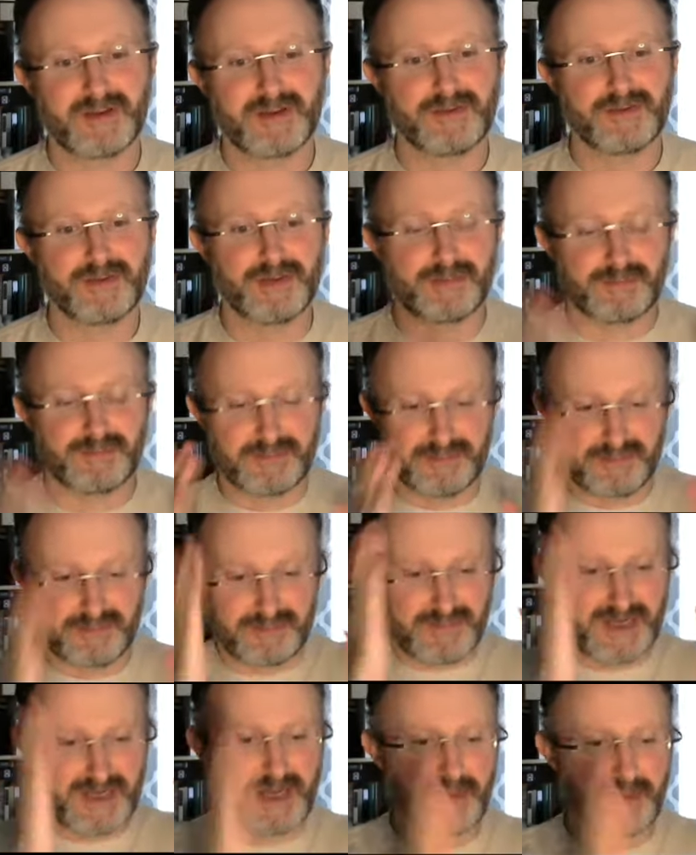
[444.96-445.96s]
just
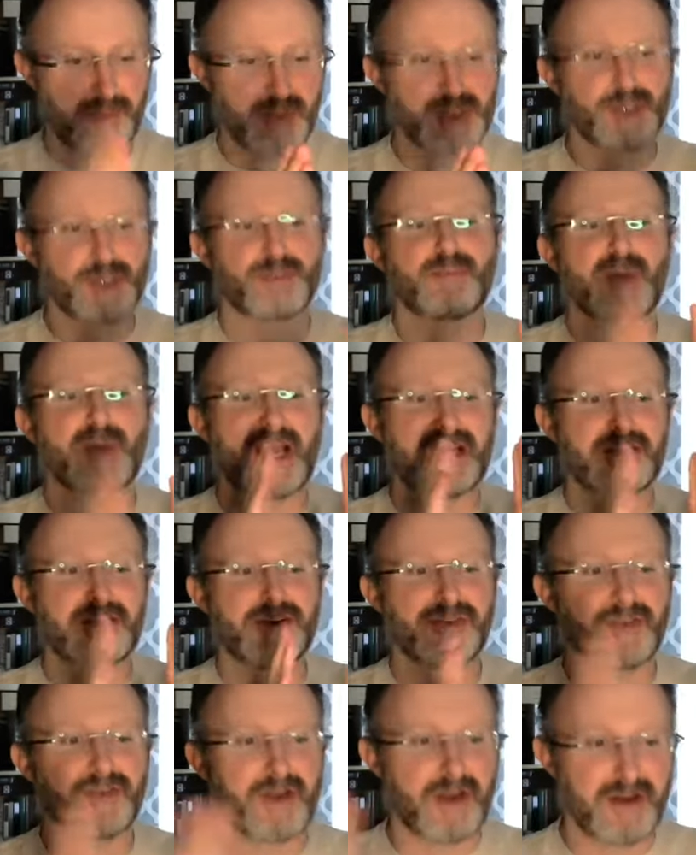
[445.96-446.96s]
kind of put your
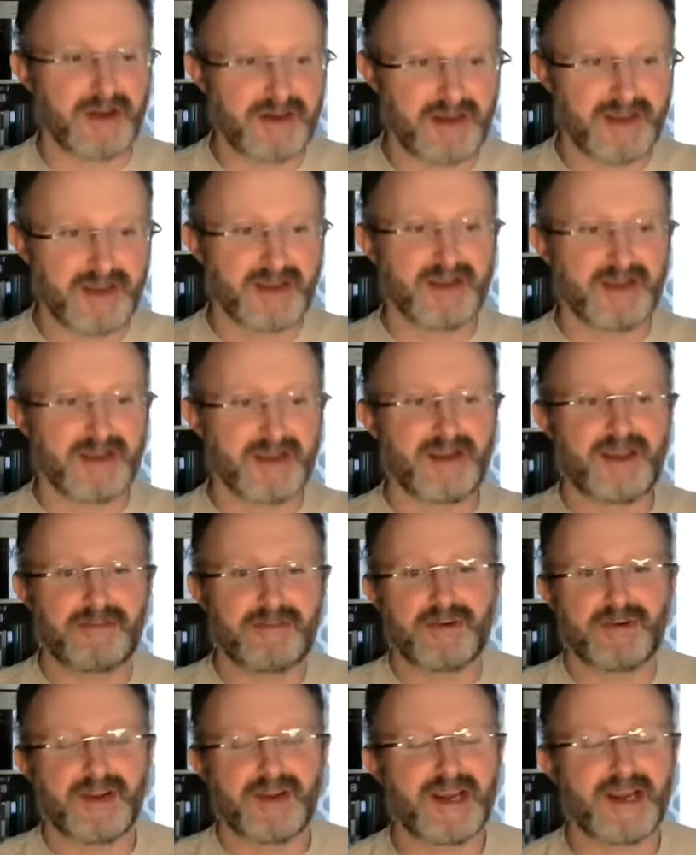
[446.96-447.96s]
blinders on
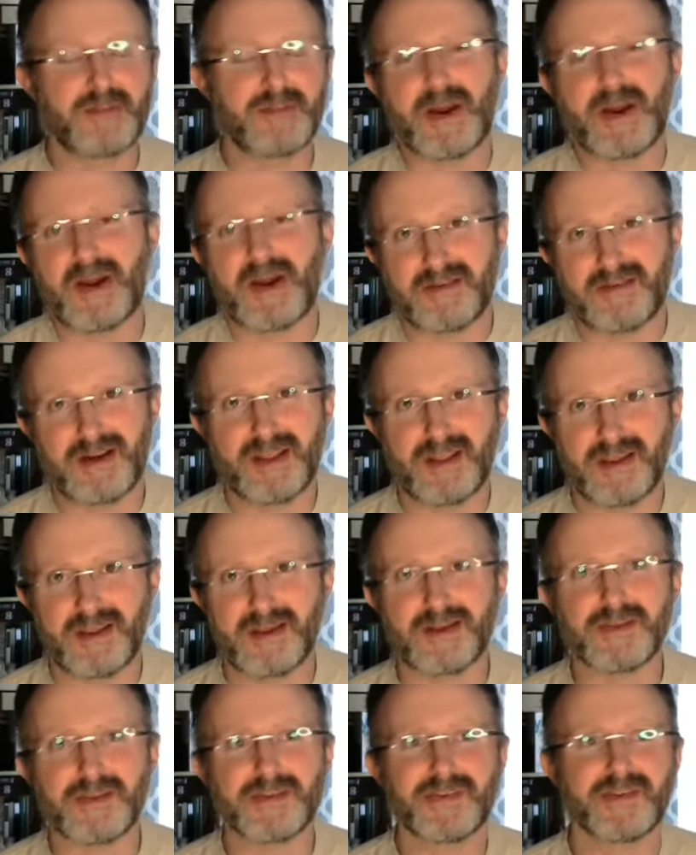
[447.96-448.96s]
and forget about everything
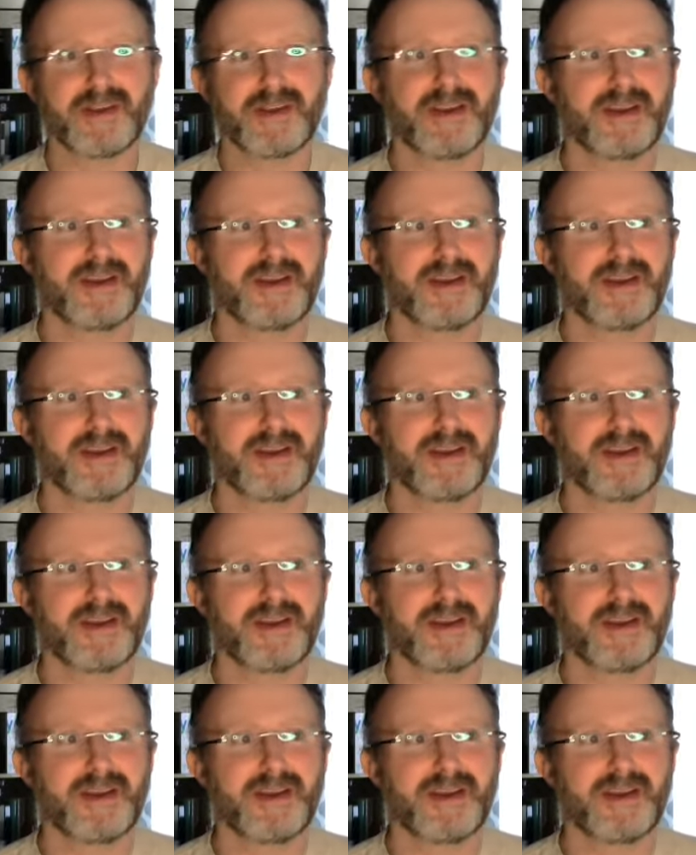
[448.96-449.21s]
else.